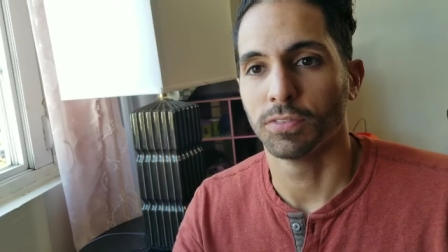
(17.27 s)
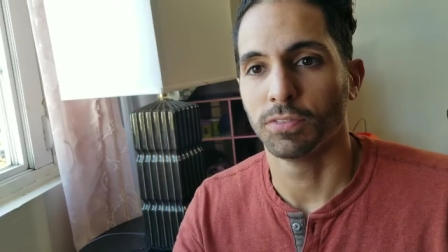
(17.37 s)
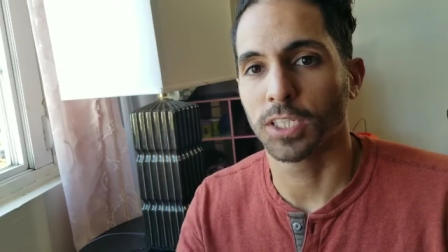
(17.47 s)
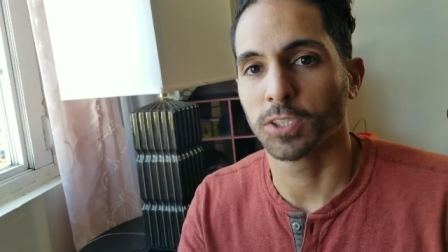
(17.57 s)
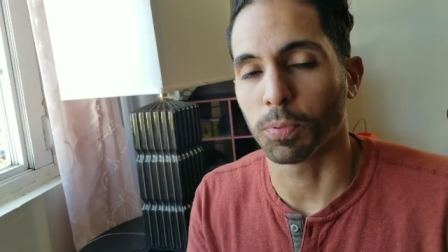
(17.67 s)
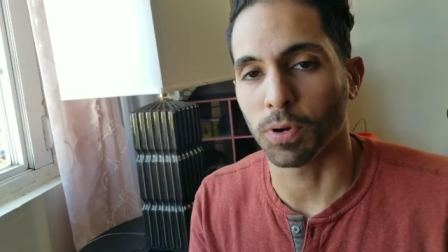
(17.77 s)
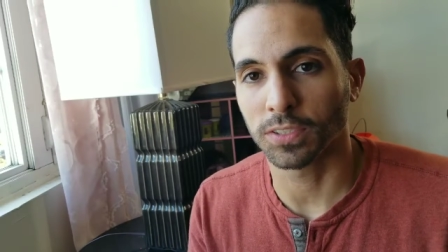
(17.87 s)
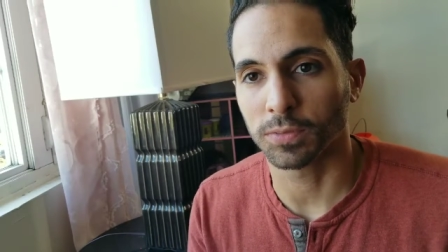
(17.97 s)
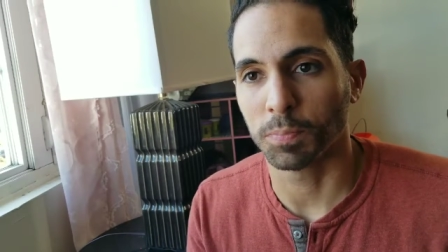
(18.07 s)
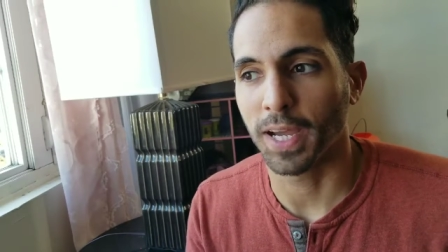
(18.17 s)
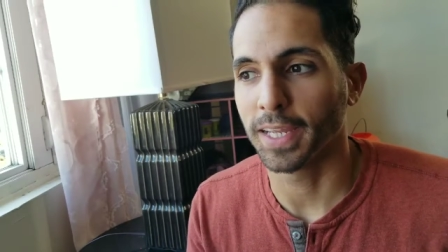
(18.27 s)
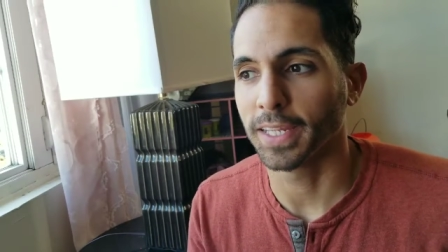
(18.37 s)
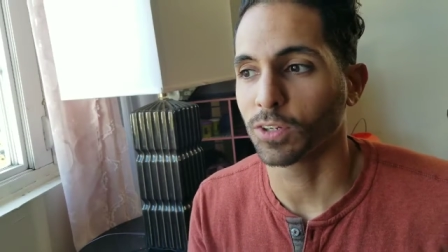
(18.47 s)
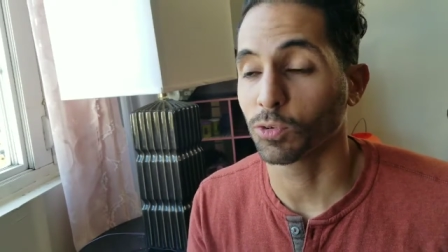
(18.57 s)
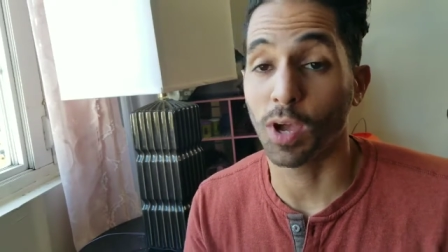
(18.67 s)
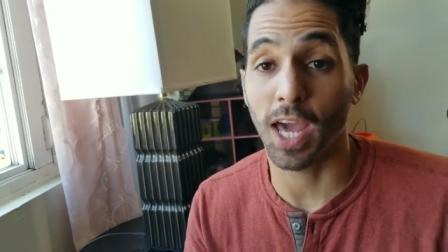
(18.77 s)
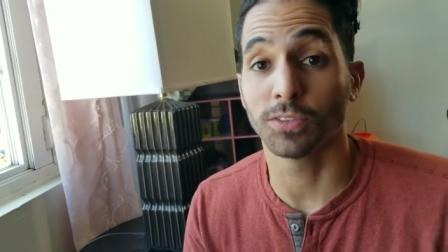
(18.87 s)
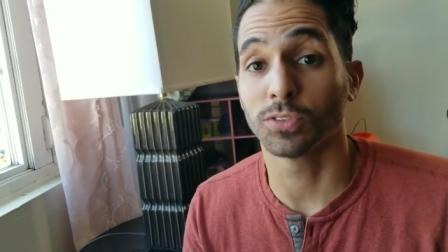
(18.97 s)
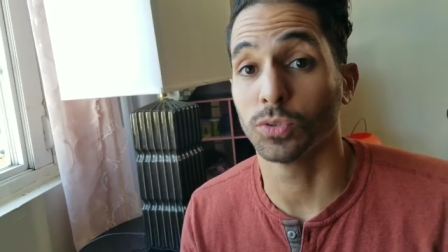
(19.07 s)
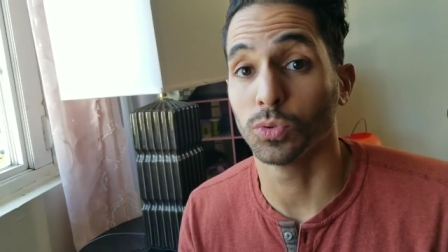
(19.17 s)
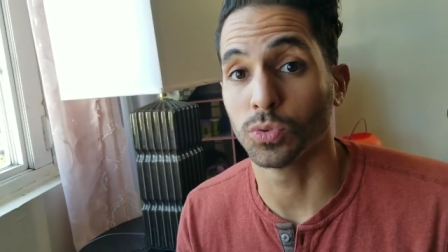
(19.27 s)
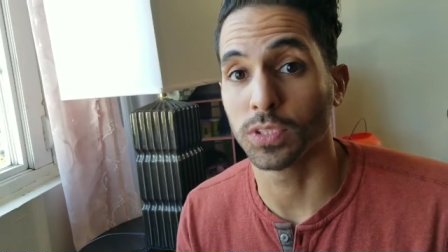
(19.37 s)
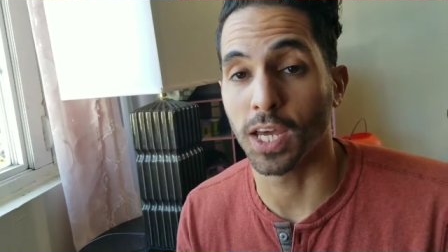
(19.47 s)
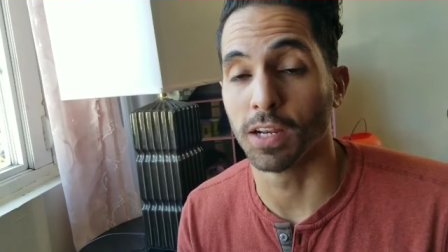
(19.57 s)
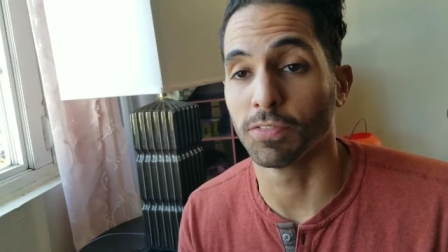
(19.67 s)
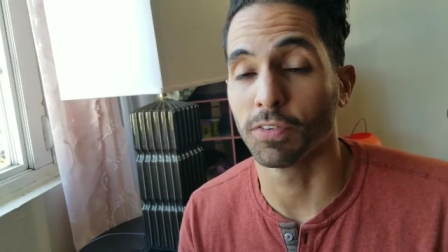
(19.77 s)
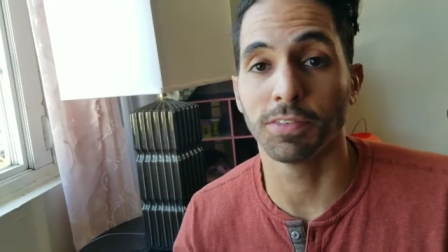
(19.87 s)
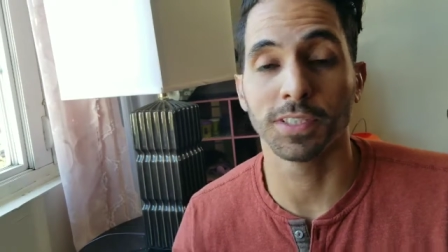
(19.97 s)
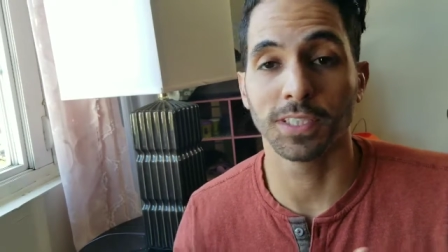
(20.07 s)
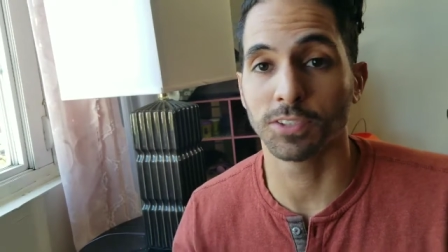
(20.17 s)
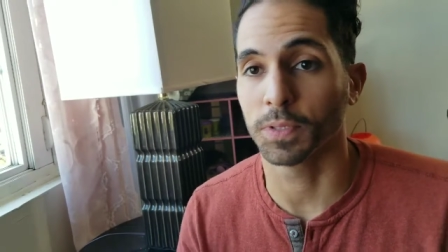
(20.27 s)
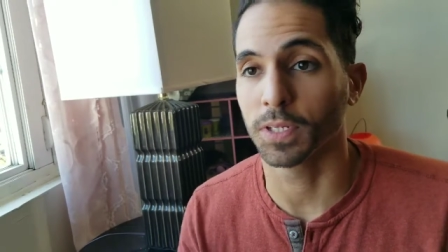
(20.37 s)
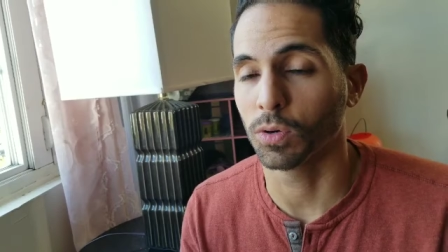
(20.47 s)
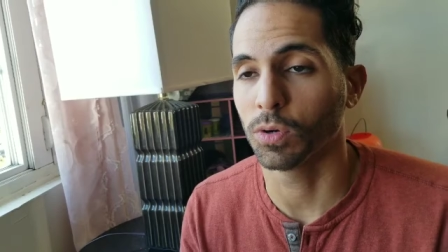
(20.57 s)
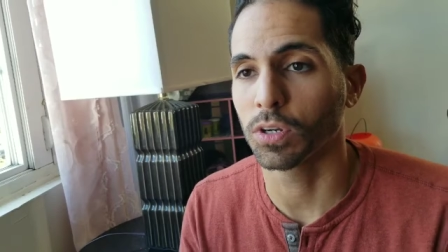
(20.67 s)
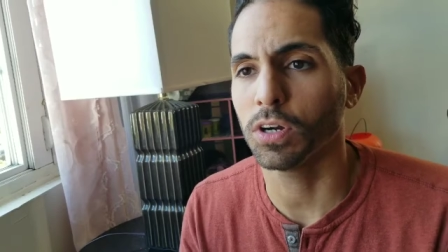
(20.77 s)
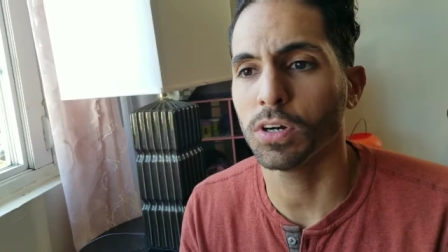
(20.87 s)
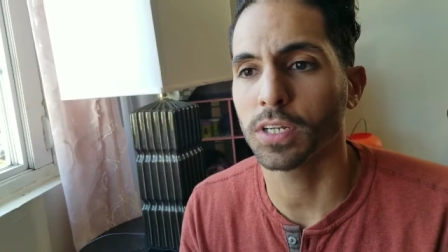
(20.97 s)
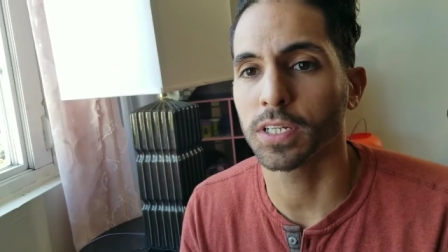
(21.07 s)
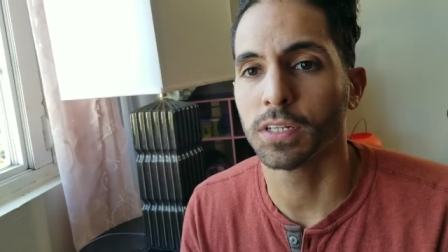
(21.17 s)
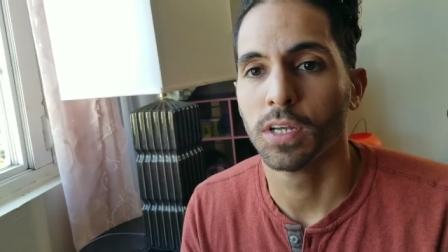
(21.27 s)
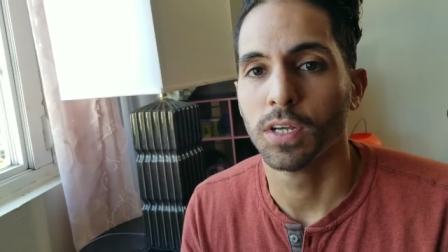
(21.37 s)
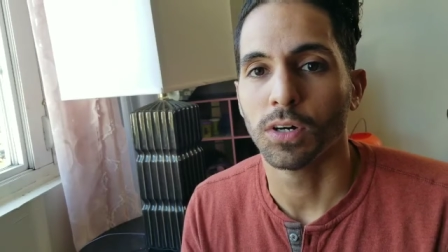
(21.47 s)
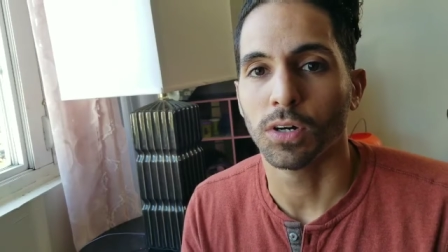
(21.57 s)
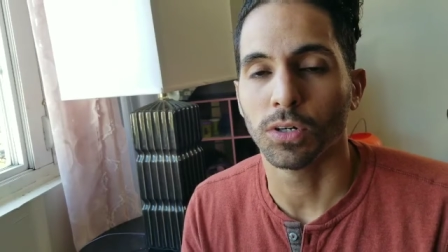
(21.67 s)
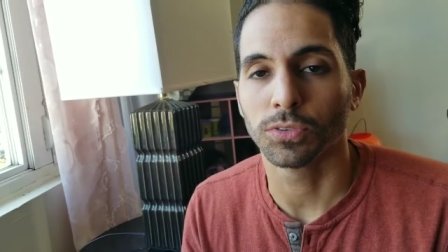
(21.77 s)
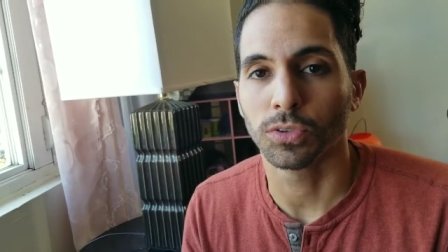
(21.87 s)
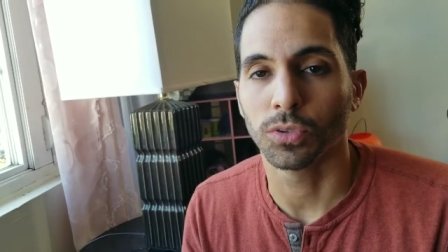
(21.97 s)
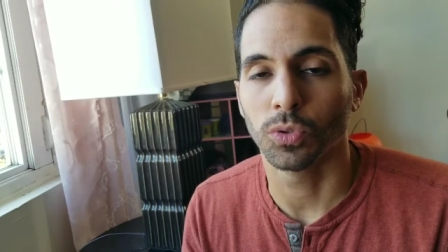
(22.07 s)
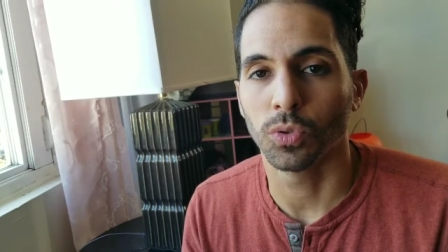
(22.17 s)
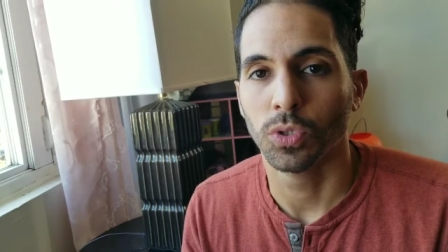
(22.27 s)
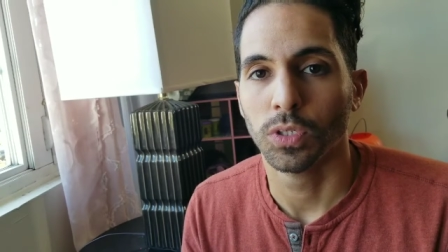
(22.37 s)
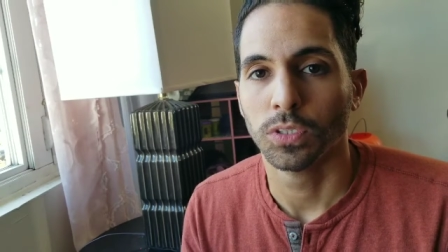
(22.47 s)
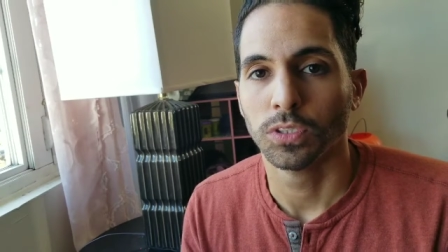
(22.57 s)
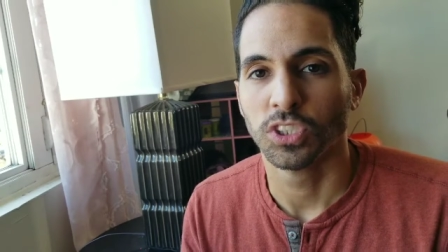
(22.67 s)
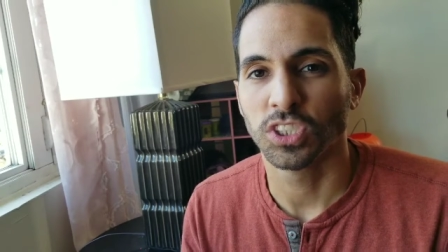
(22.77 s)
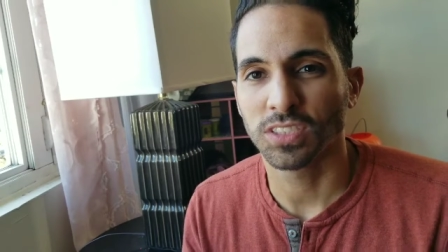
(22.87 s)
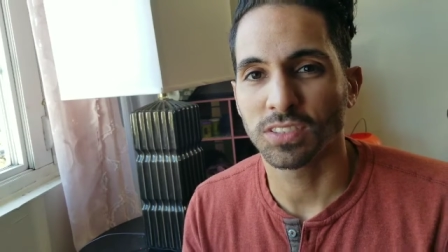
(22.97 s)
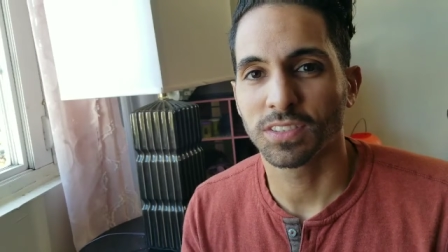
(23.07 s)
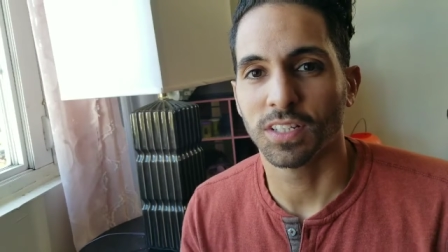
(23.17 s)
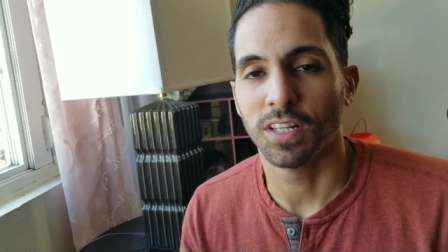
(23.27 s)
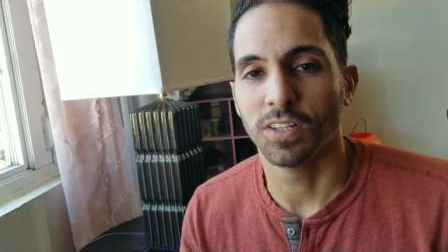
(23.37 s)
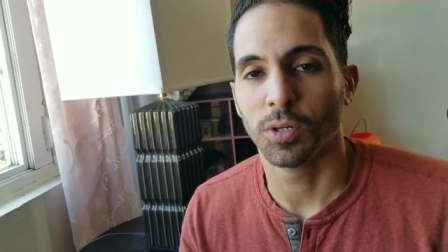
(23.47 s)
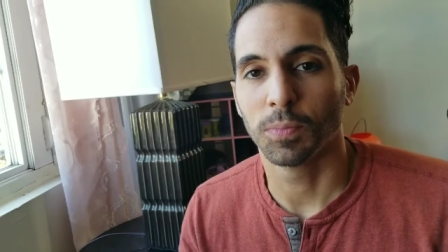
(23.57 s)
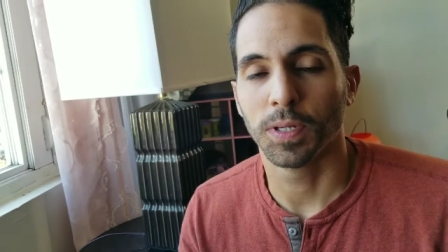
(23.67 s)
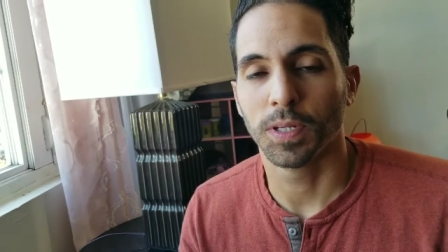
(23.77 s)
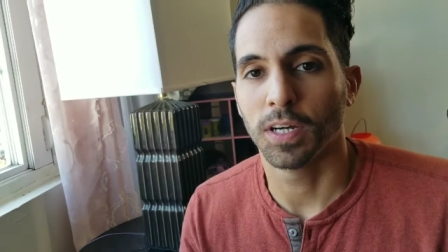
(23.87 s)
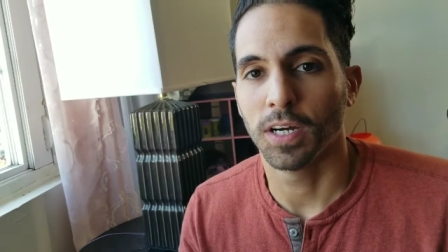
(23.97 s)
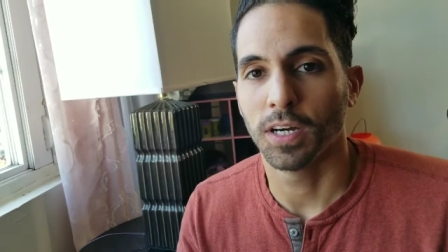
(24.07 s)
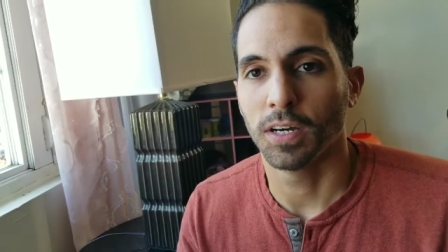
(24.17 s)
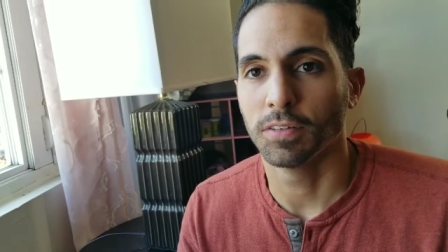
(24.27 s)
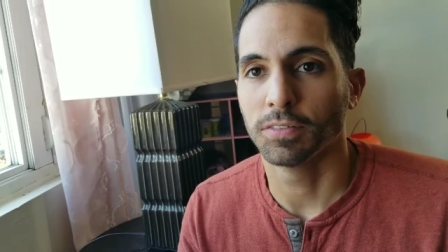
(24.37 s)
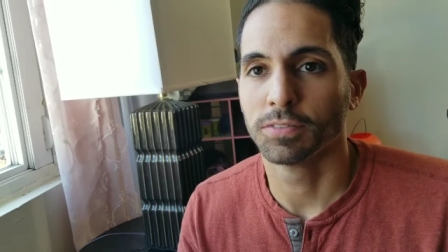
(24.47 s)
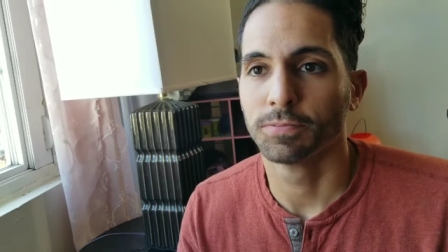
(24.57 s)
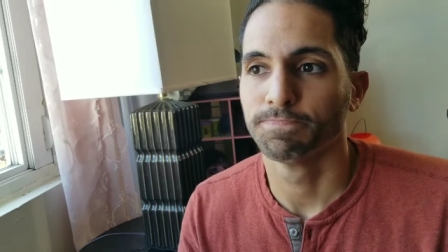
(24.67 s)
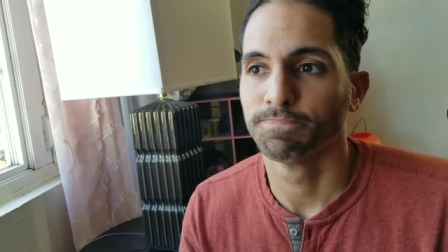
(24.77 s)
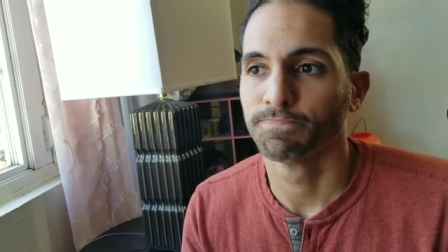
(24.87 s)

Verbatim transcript: really express my gratitude kind of for everything that's been going on, and also just a little bit of